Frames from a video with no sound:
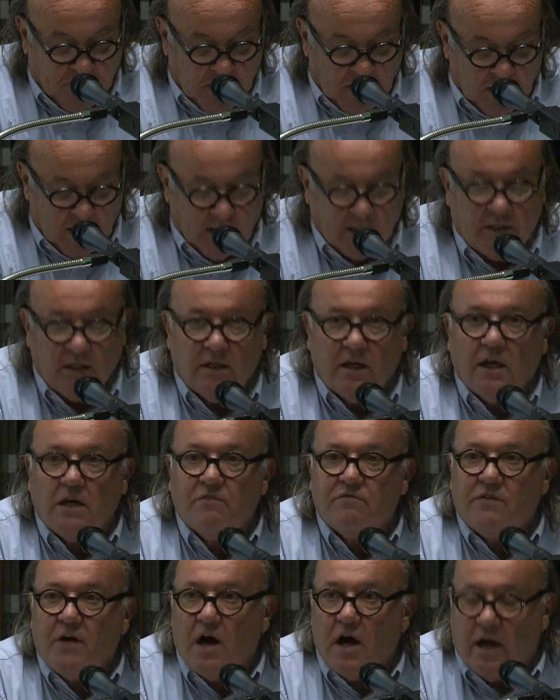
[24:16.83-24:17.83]
In
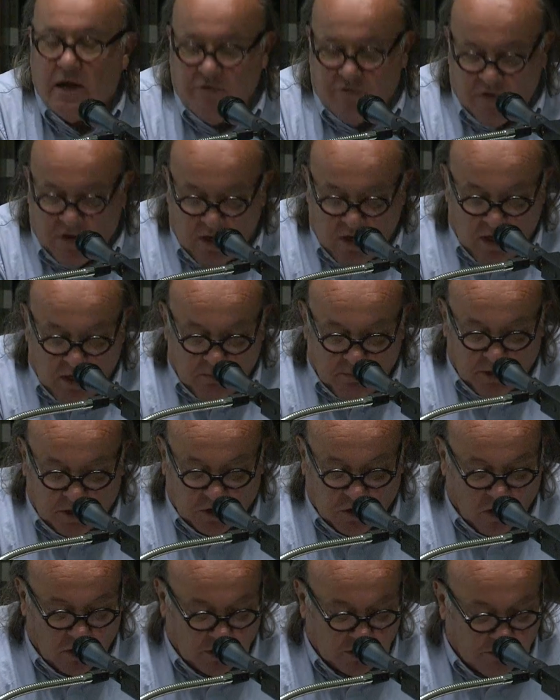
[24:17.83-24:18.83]
1885,
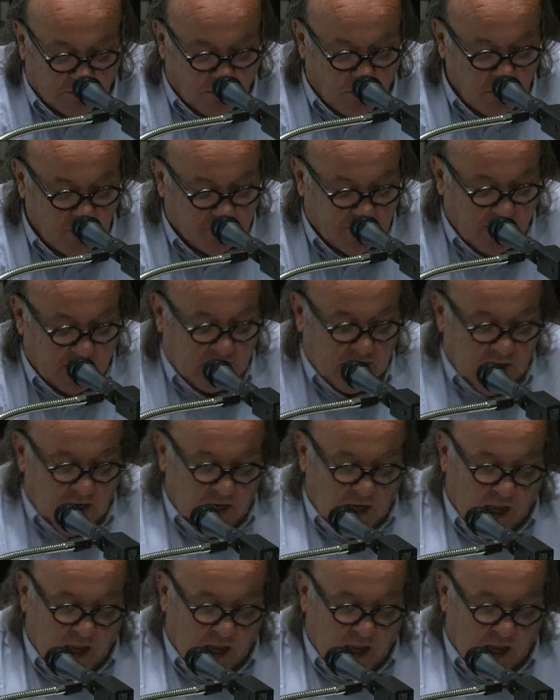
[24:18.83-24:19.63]
MacDonald approved it,